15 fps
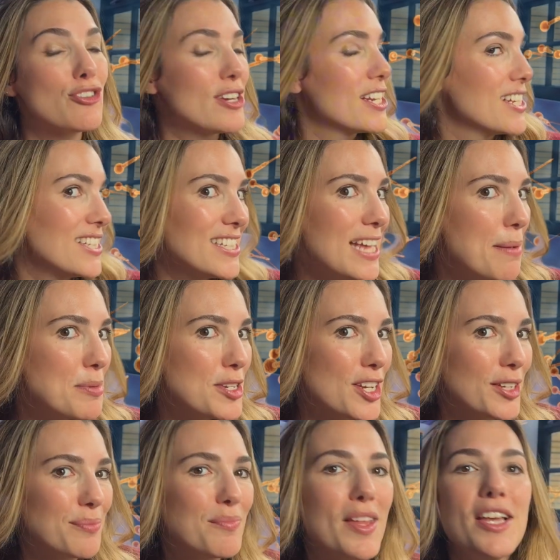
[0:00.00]
during
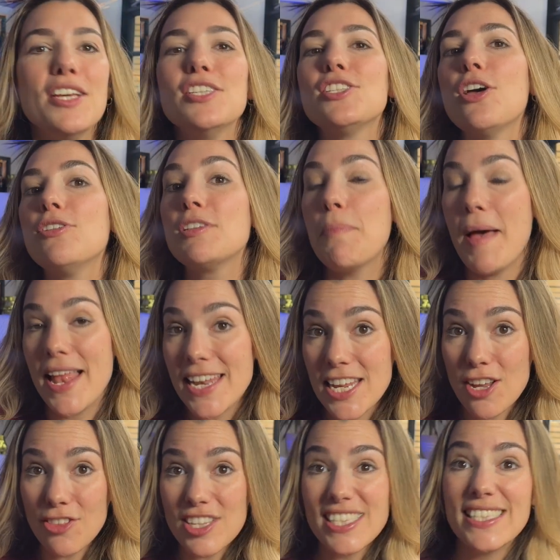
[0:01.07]
conception. So,
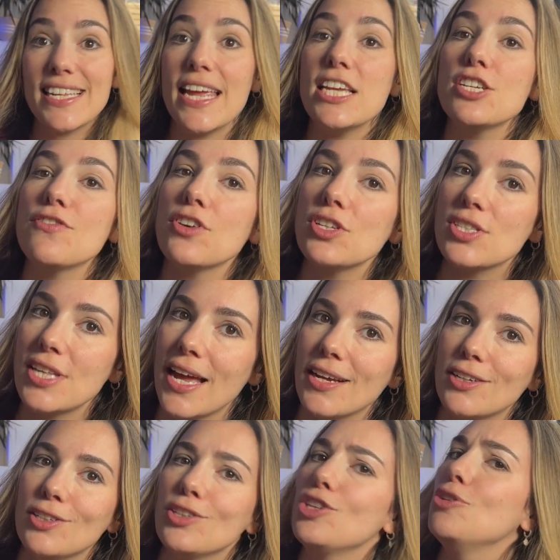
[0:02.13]
depending on the stage of your
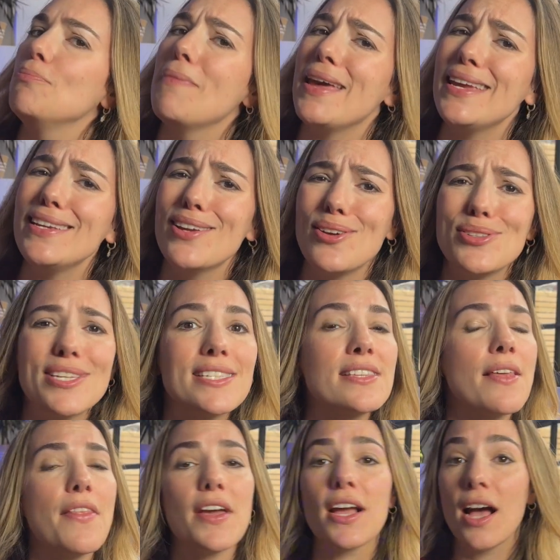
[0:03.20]
cycle, you may notice
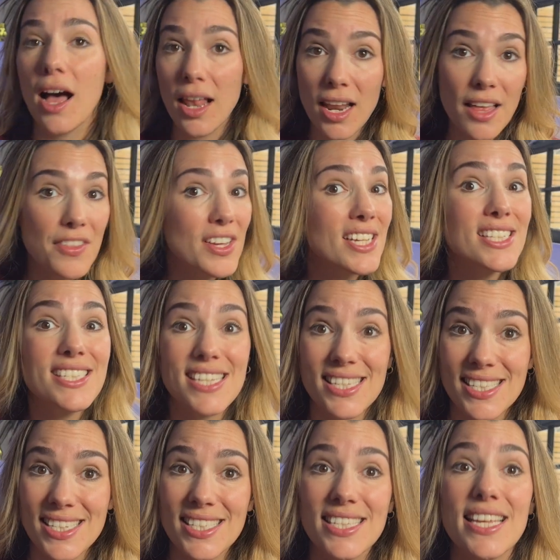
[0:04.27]
that the colour, the
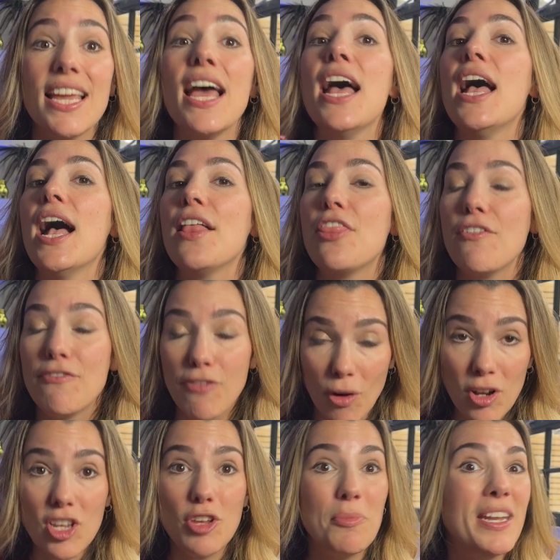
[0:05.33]
consistency, the
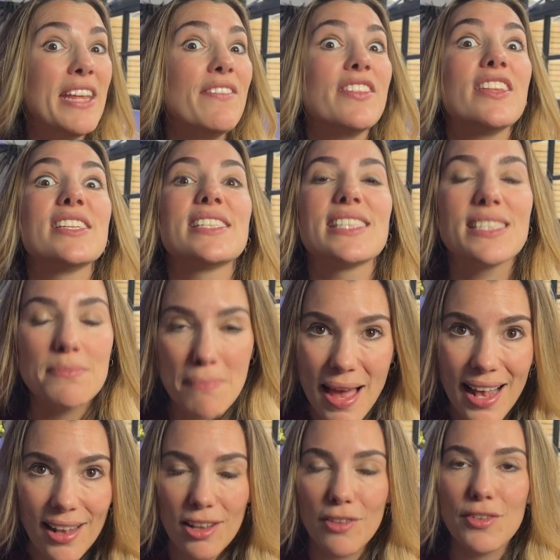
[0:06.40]
volume, and even the
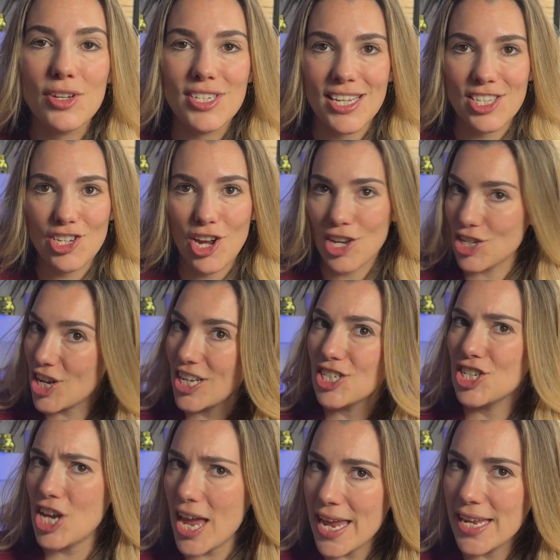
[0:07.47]
smell of your discharge
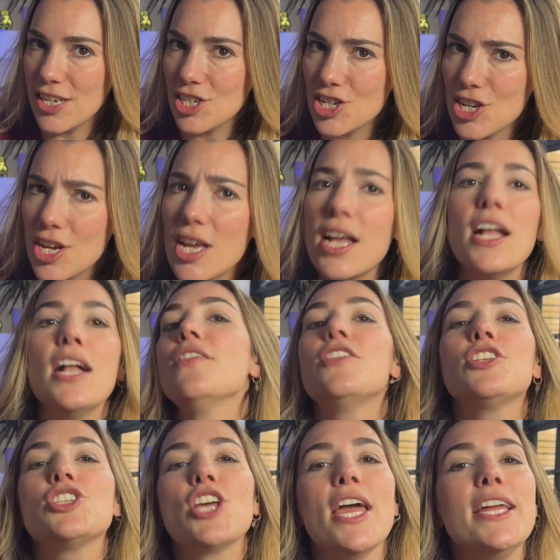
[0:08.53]
can change.
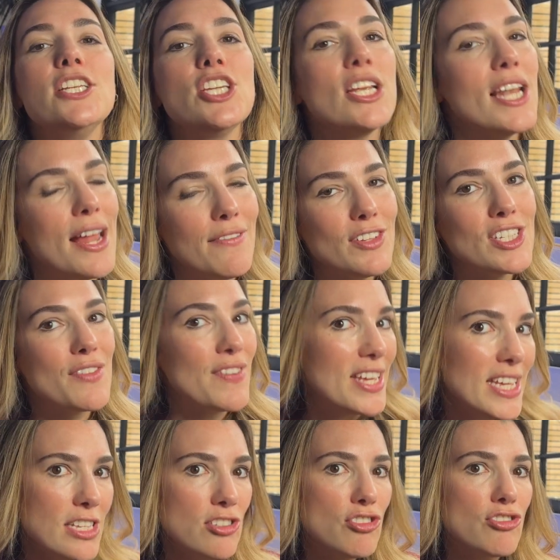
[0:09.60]
The changing levels of
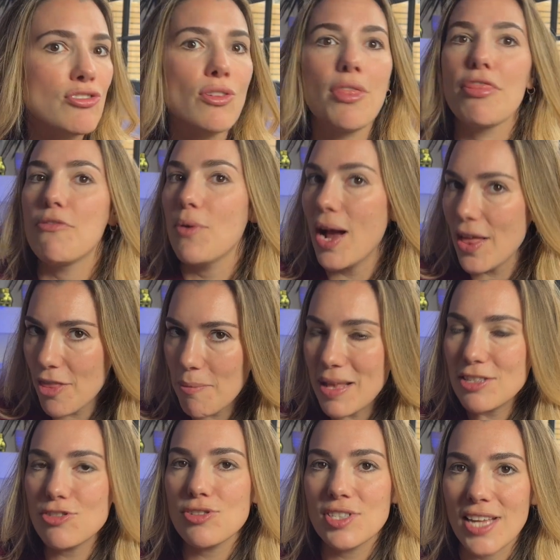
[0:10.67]
estrogen throughout the
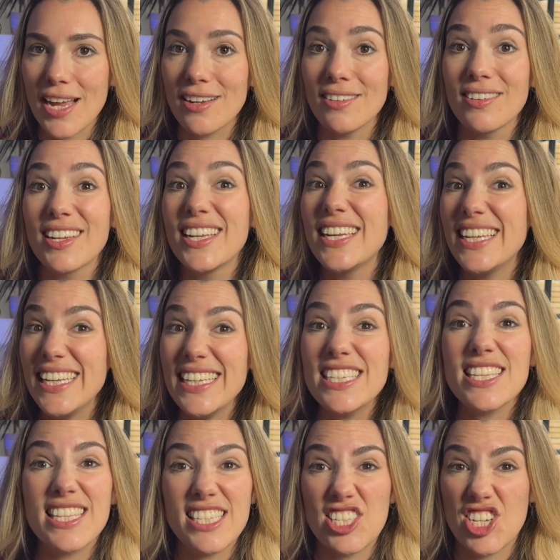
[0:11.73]
menstrual cycle can
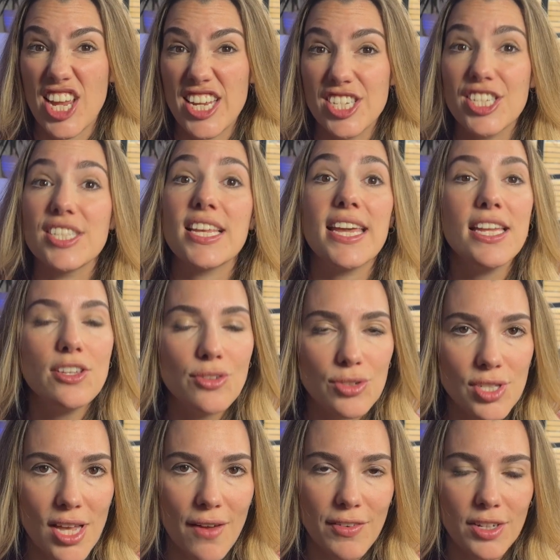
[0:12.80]
lead to these changes in
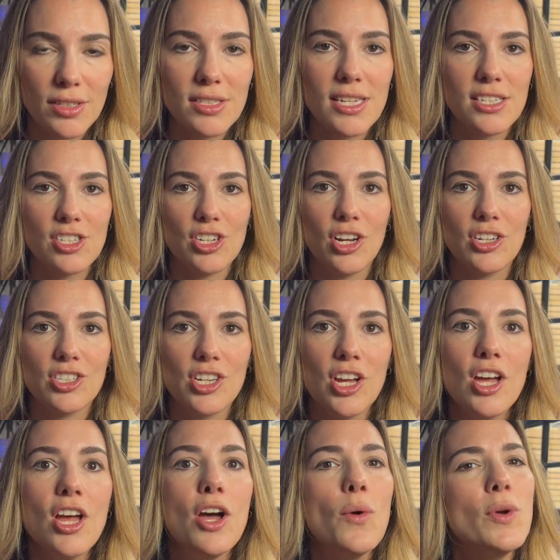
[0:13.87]
your cervical discharge,
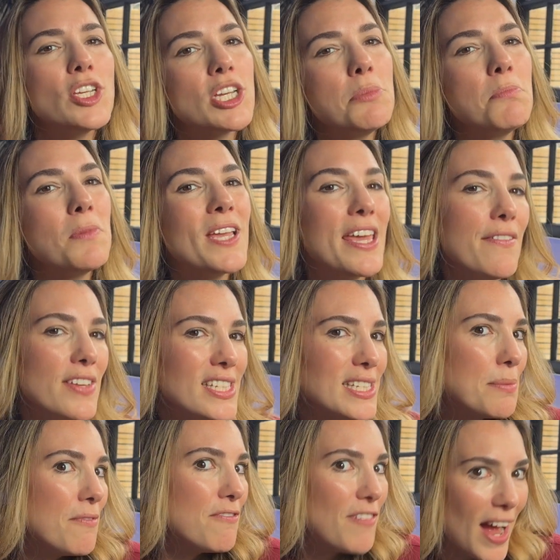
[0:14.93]
which can give us
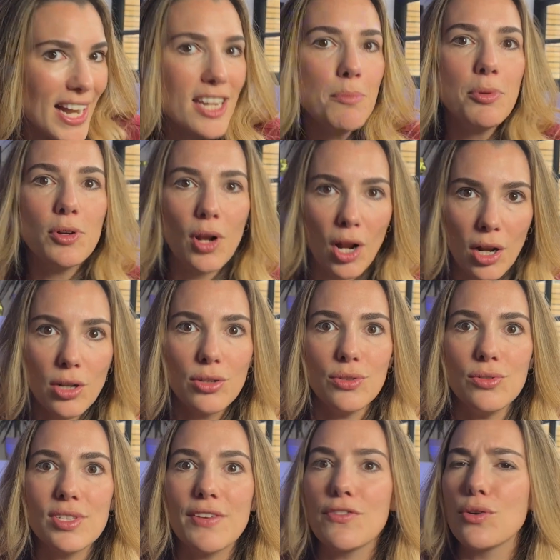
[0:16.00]
some valuable
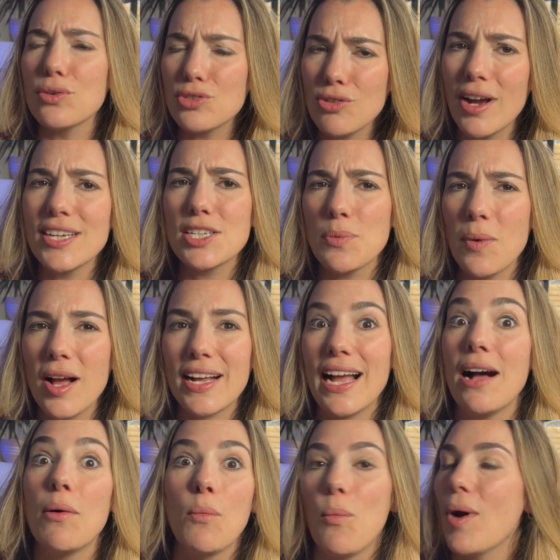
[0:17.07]
clues if you're trying to
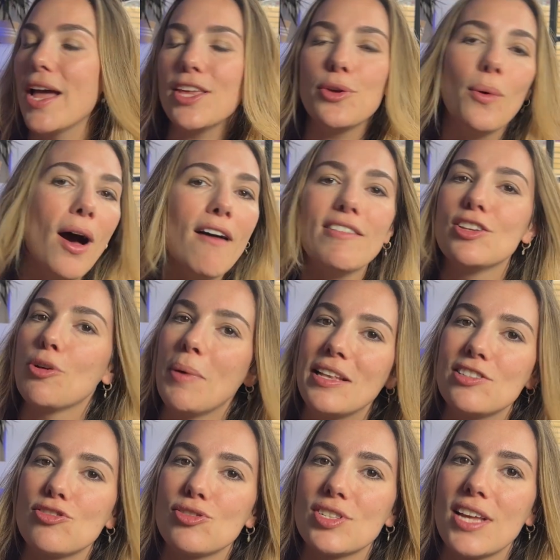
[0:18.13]
work out where you are in your
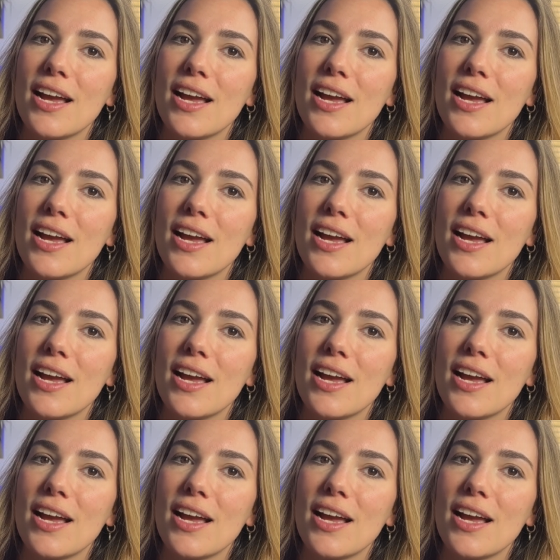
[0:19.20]
menstrual